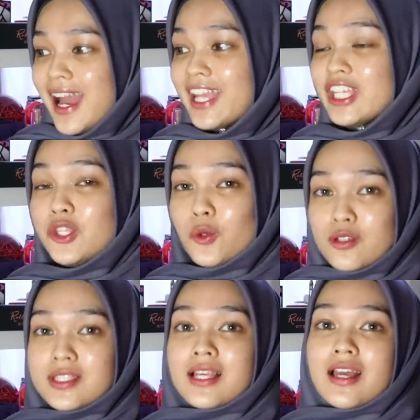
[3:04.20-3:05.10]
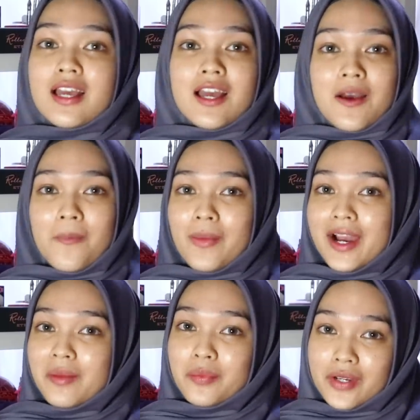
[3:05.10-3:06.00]
that I use
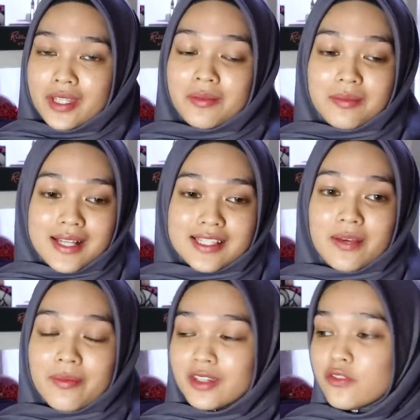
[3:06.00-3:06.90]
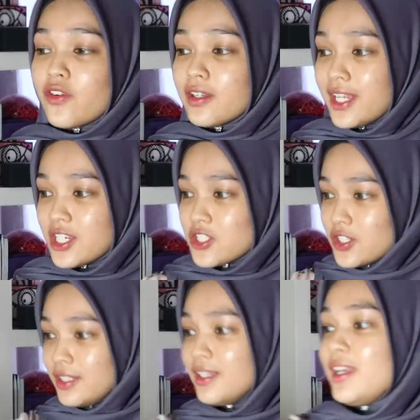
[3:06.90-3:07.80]
my Pretty Cute Blends like Butter
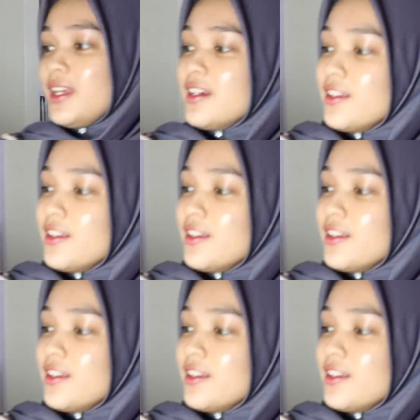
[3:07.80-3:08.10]
Foundation.